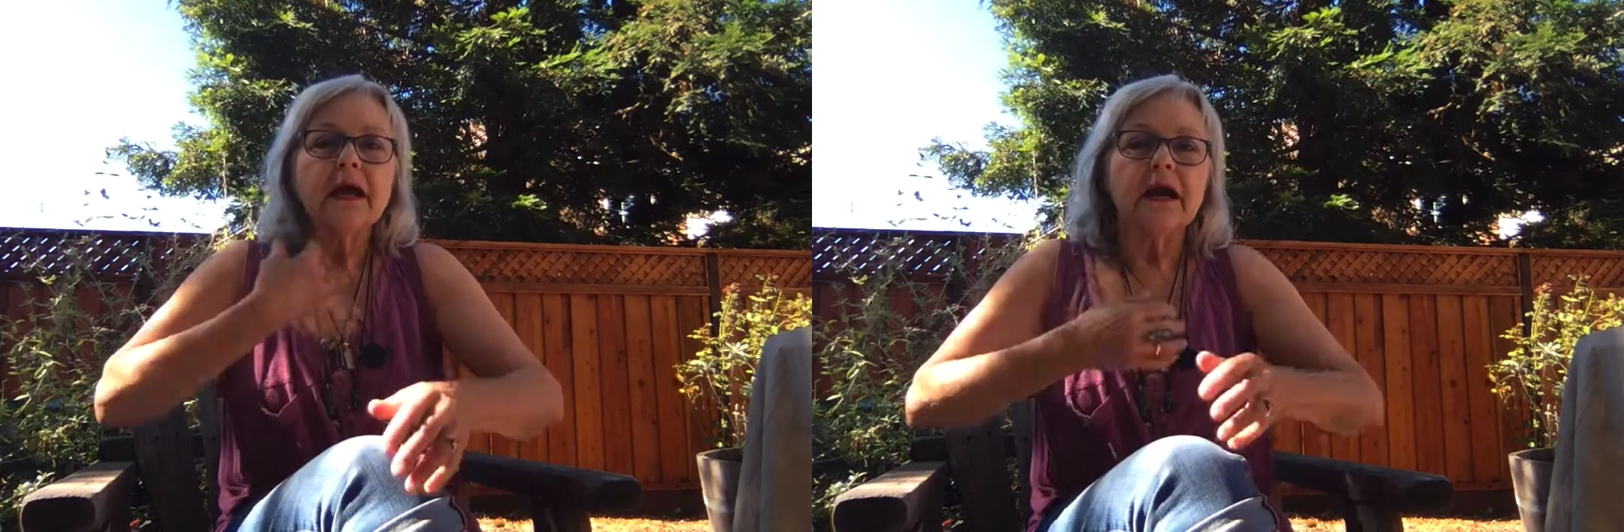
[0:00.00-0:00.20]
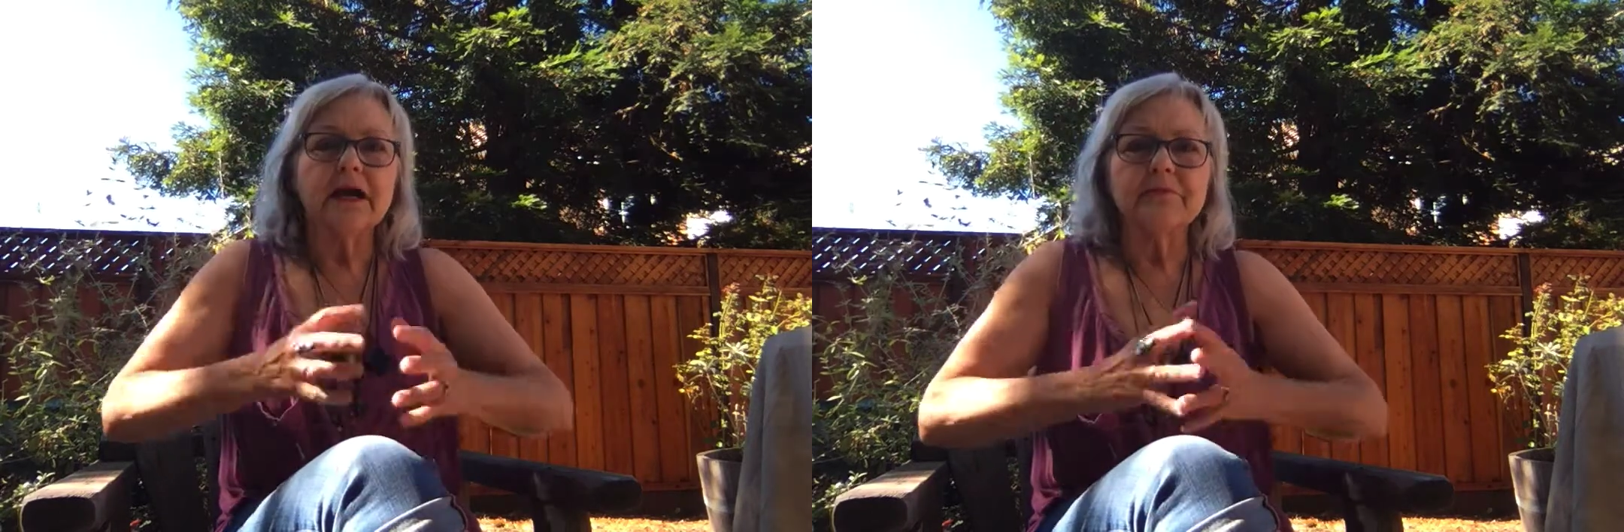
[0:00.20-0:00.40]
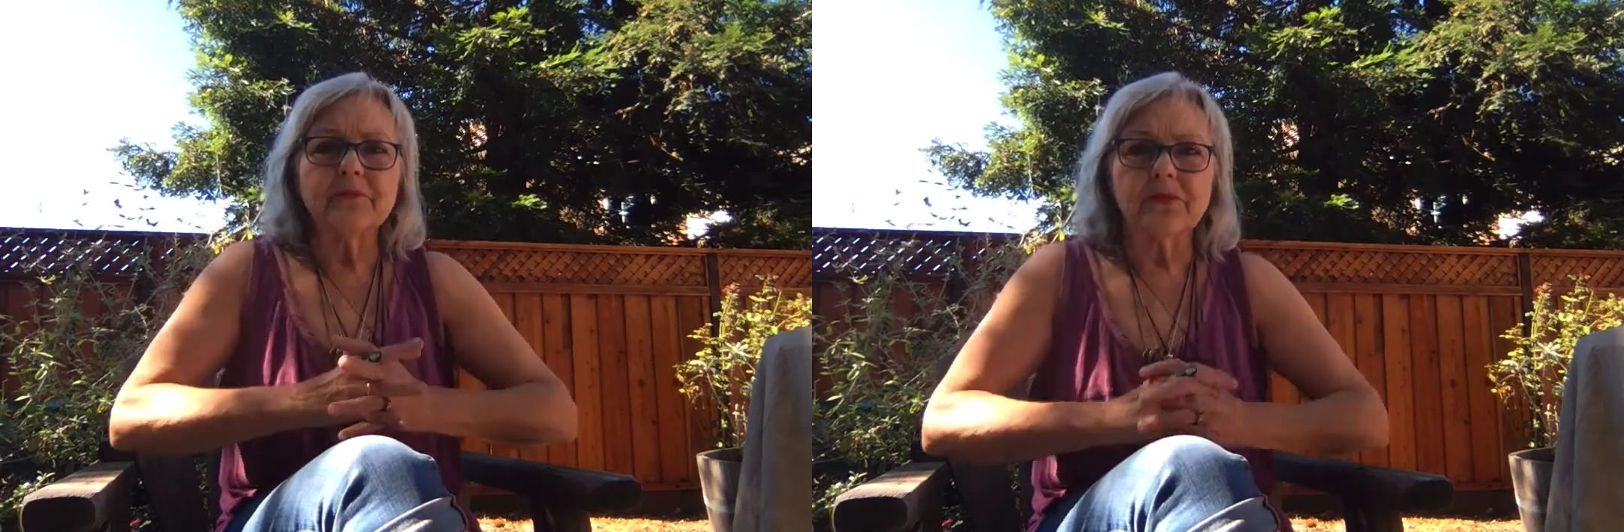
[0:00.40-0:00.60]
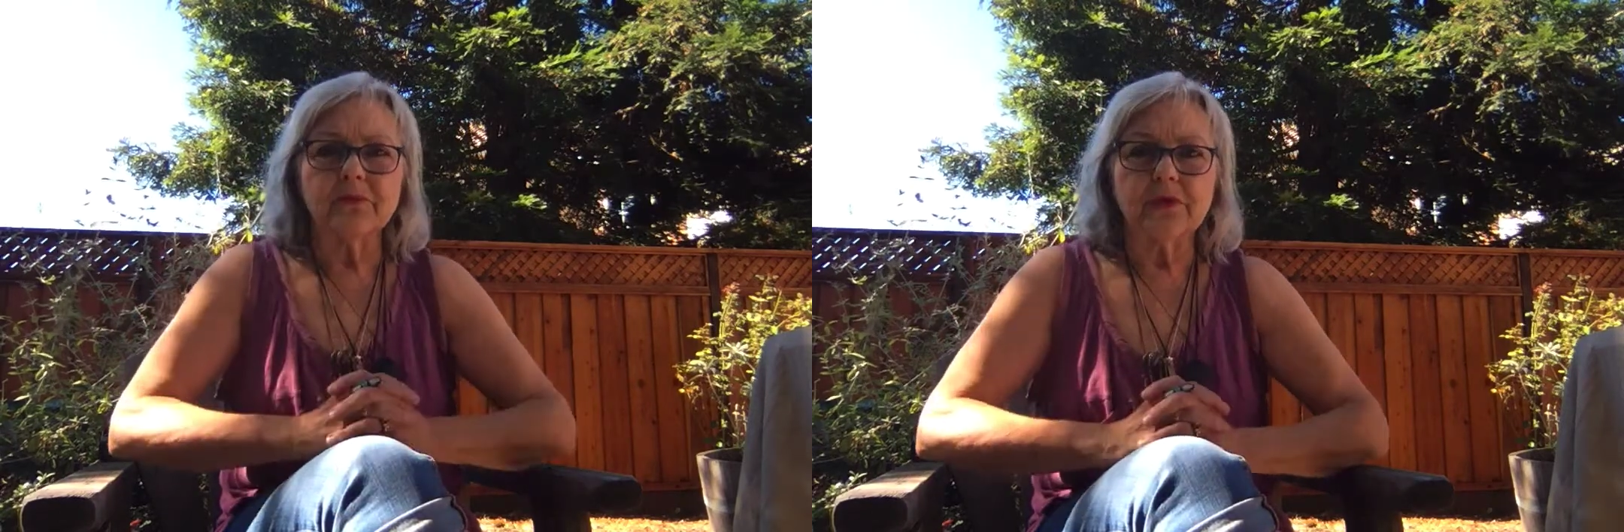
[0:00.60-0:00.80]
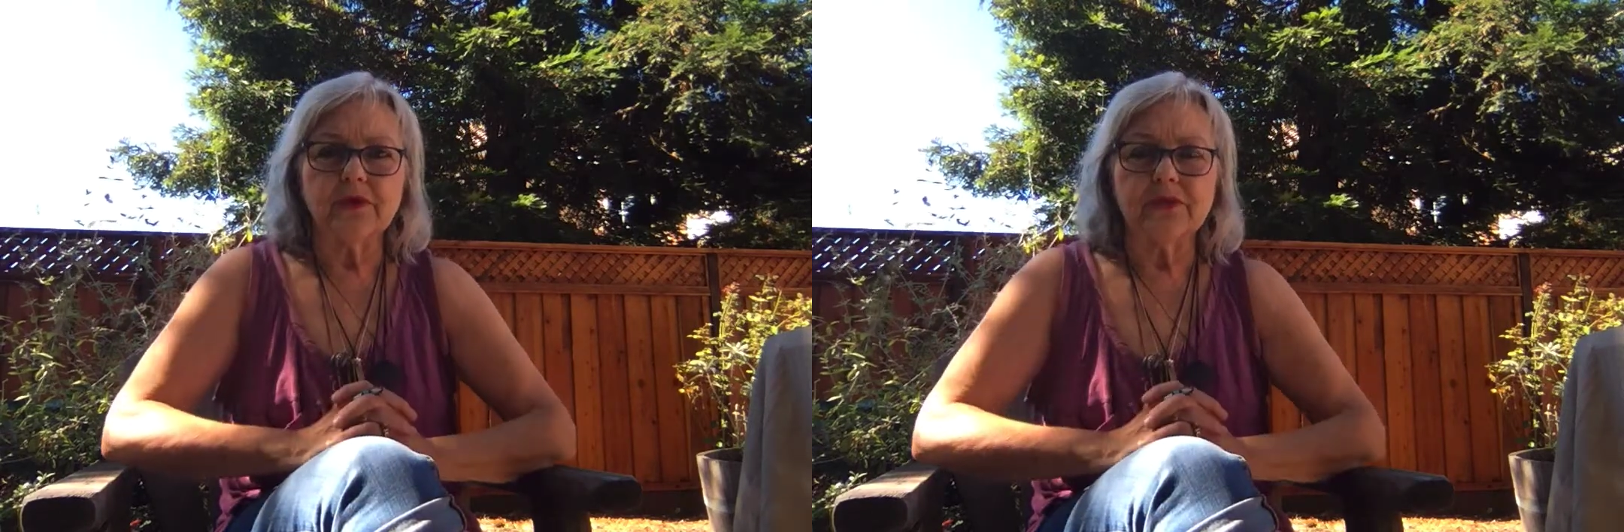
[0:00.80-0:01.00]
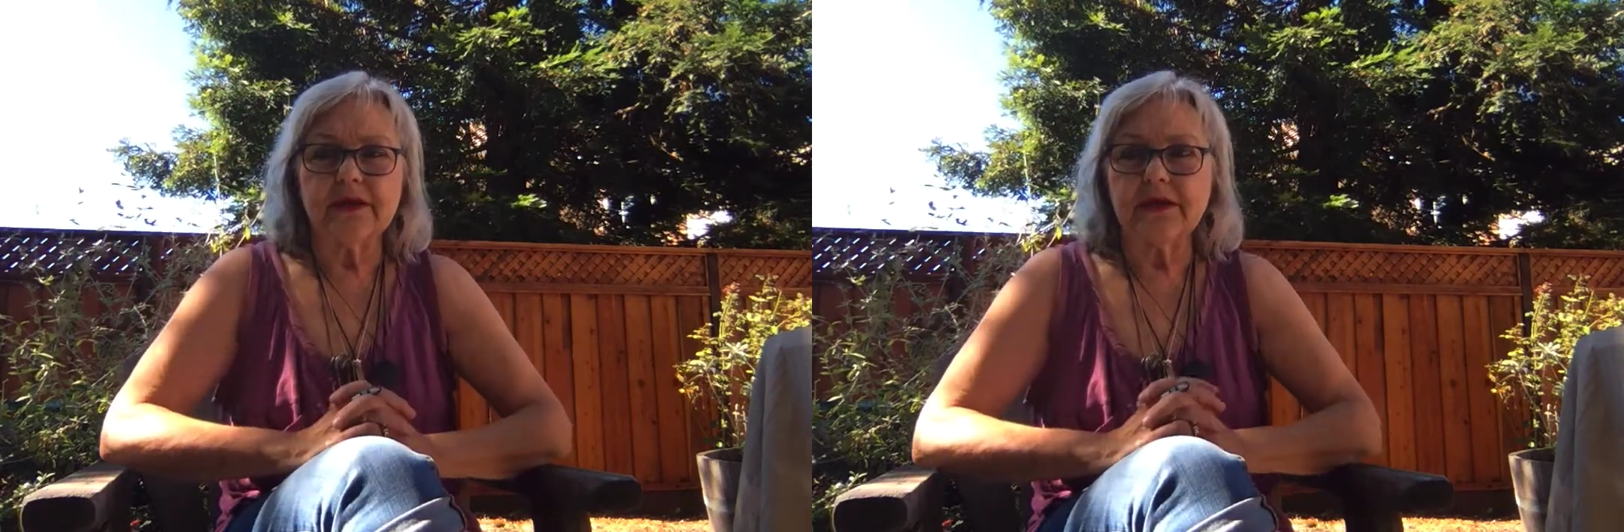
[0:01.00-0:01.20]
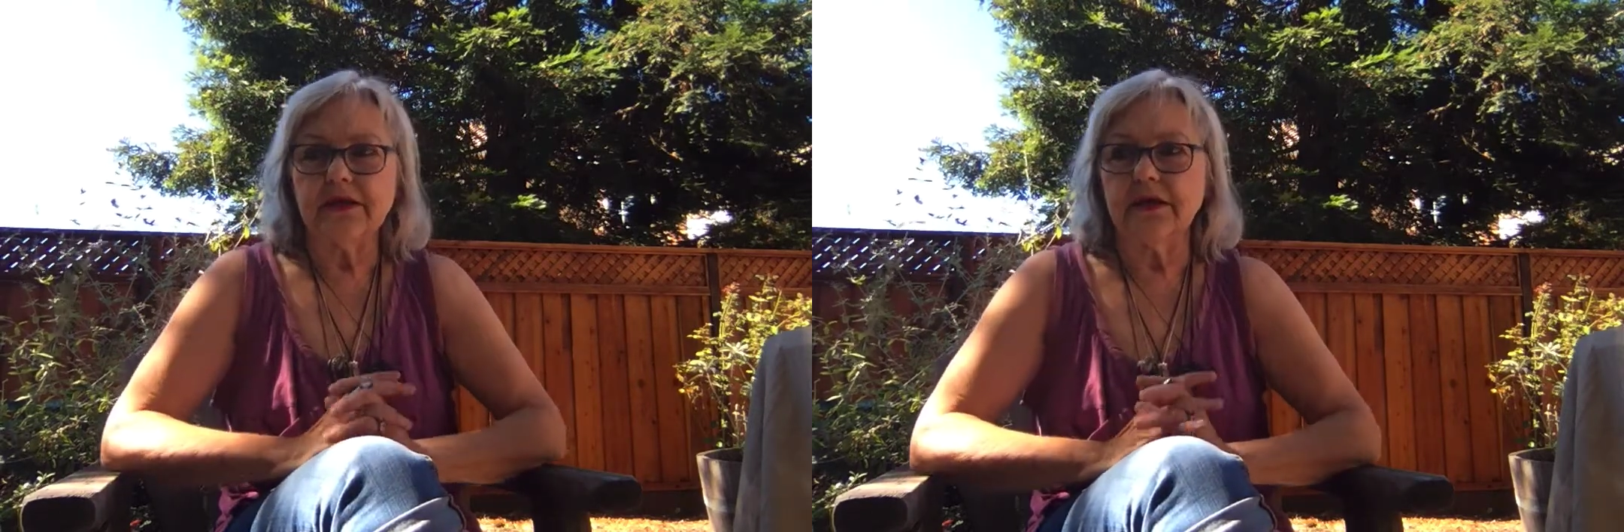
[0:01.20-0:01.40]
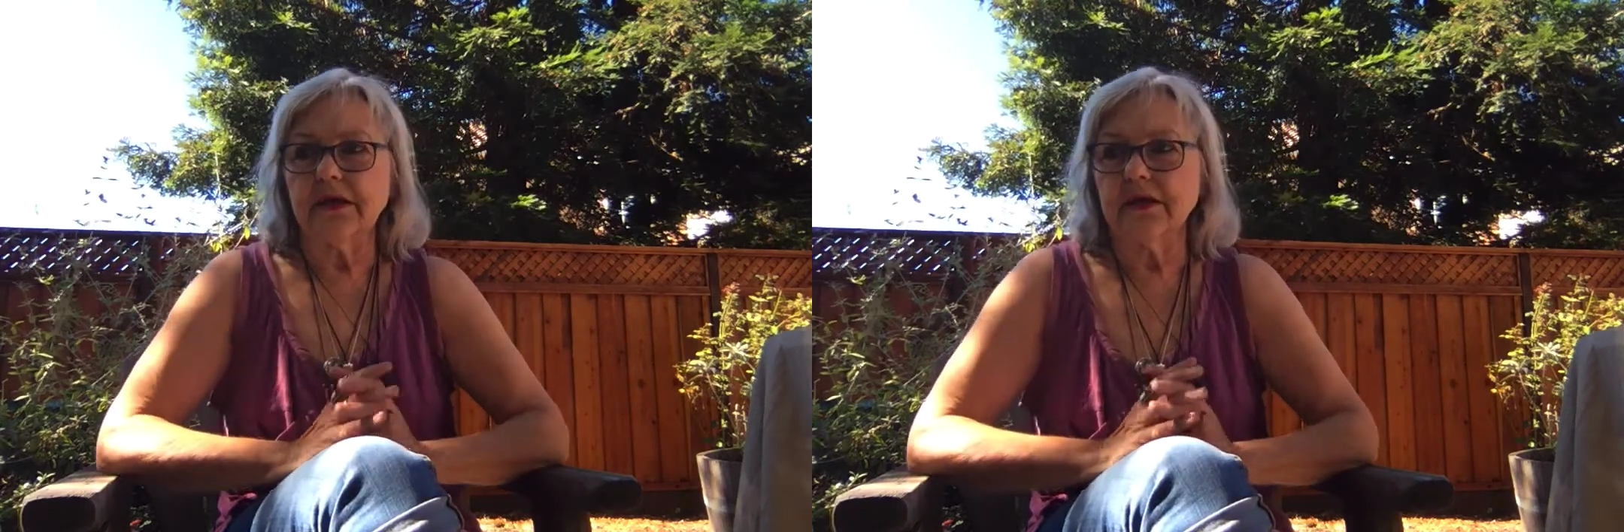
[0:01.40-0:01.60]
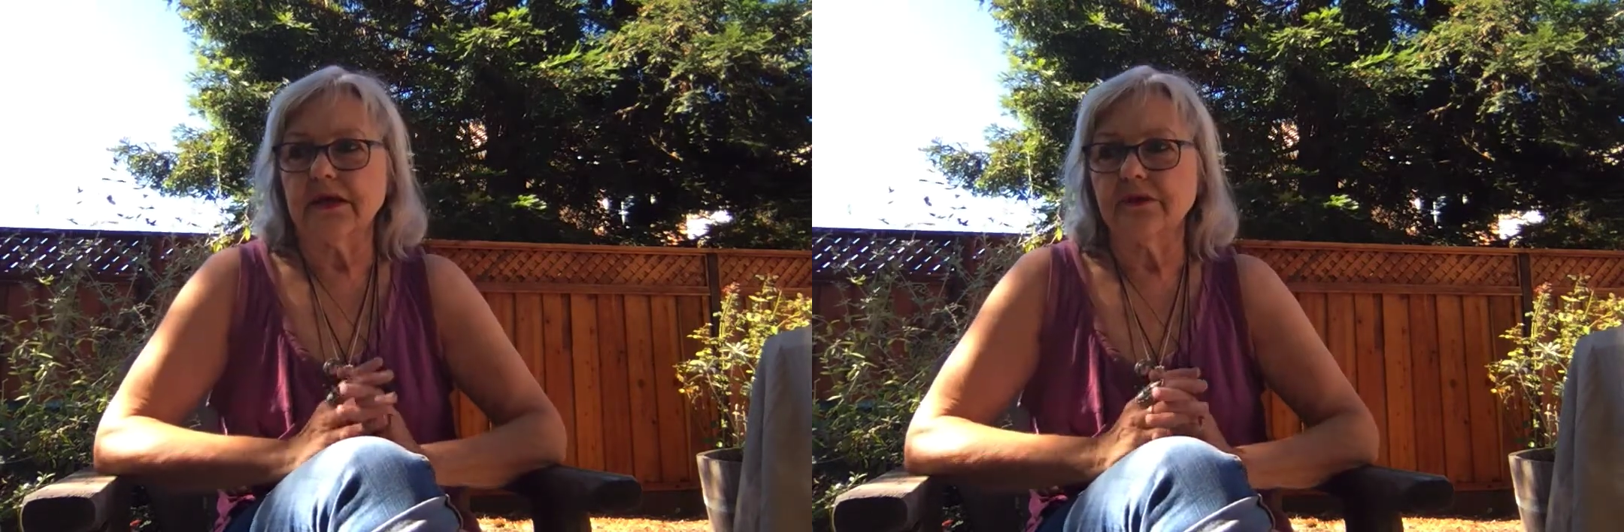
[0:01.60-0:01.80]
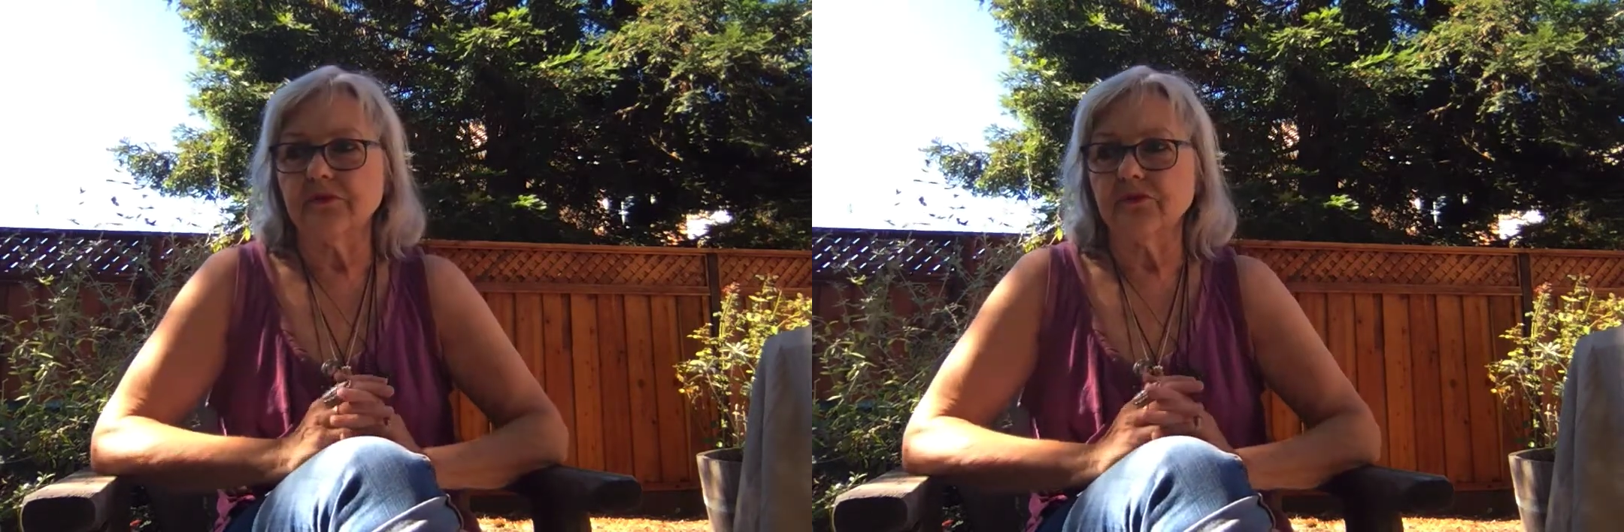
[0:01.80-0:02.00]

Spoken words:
the